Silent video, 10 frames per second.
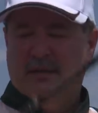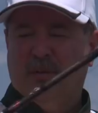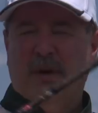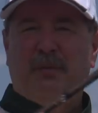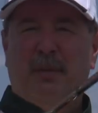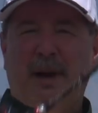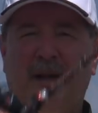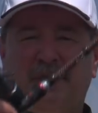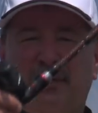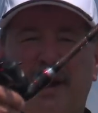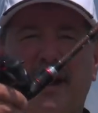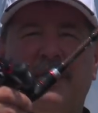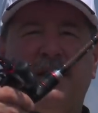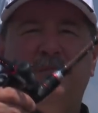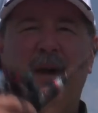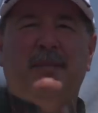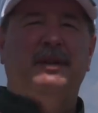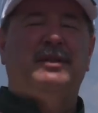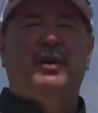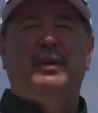24 pounds of drag on this puppy.
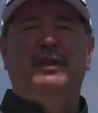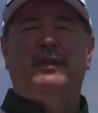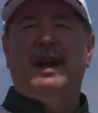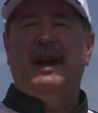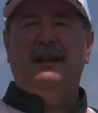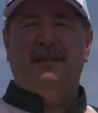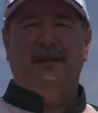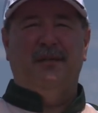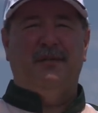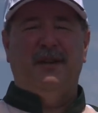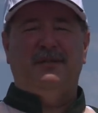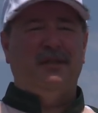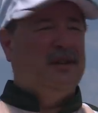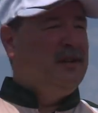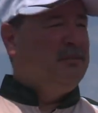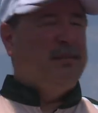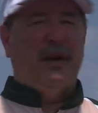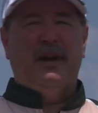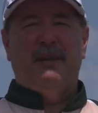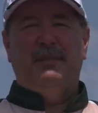So when you've got a fish
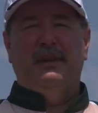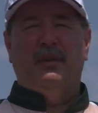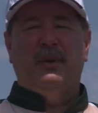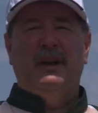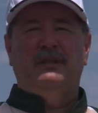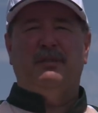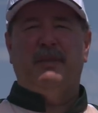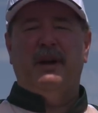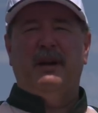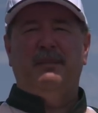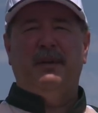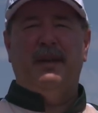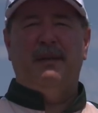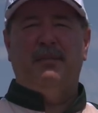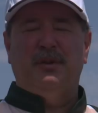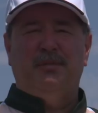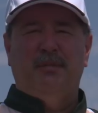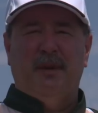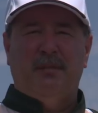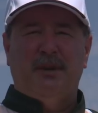buried up in the weeds or buried up in that bush,
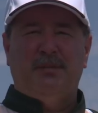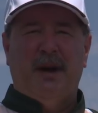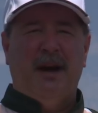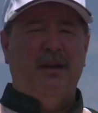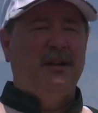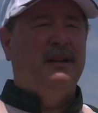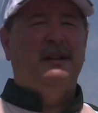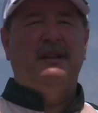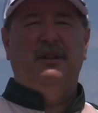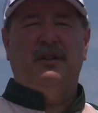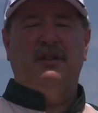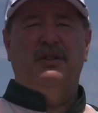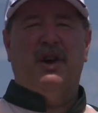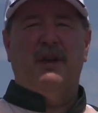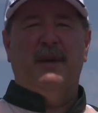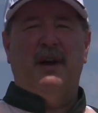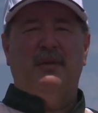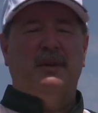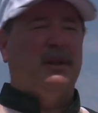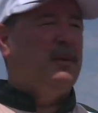uh, brush pile, you can yard them out
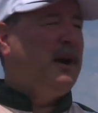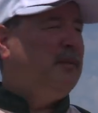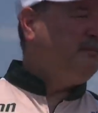really well.